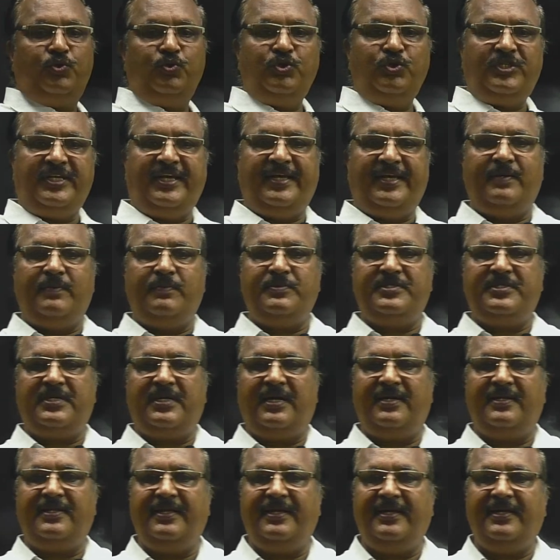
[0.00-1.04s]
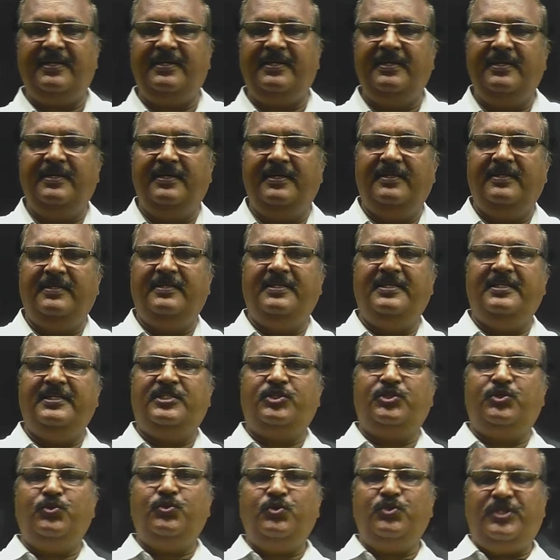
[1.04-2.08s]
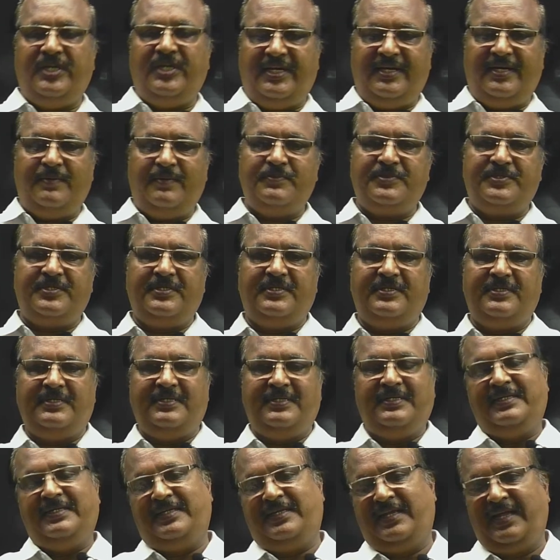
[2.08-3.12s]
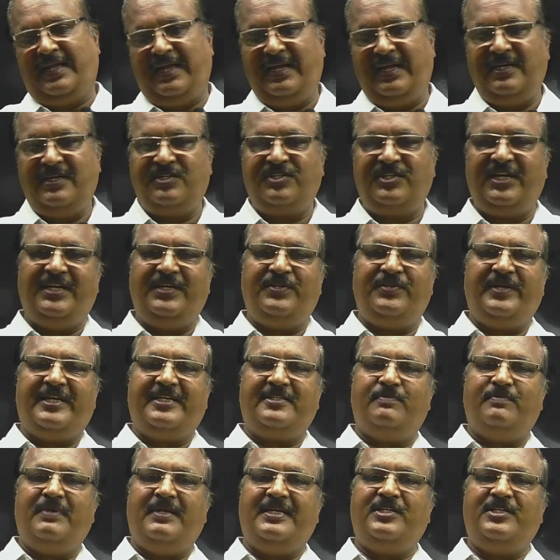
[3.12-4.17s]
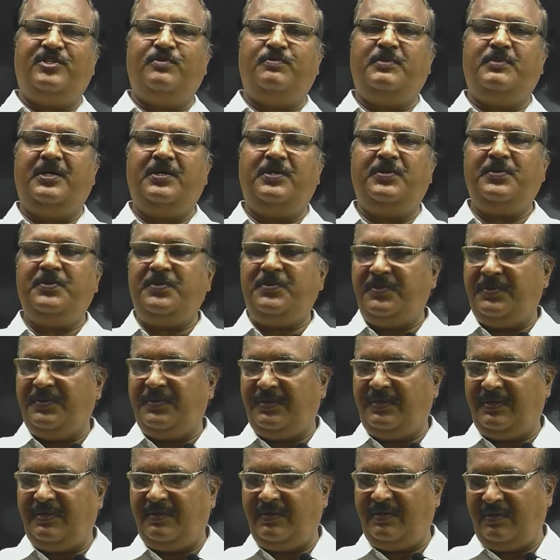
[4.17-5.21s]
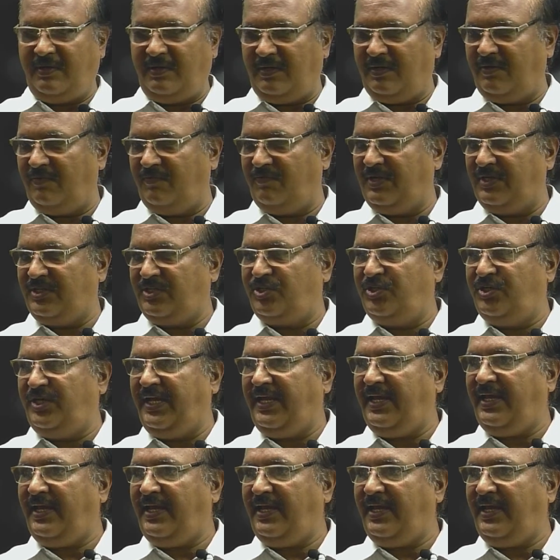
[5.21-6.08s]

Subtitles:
theorems are there. These 2 theorems I will try to explain tomorrow. For today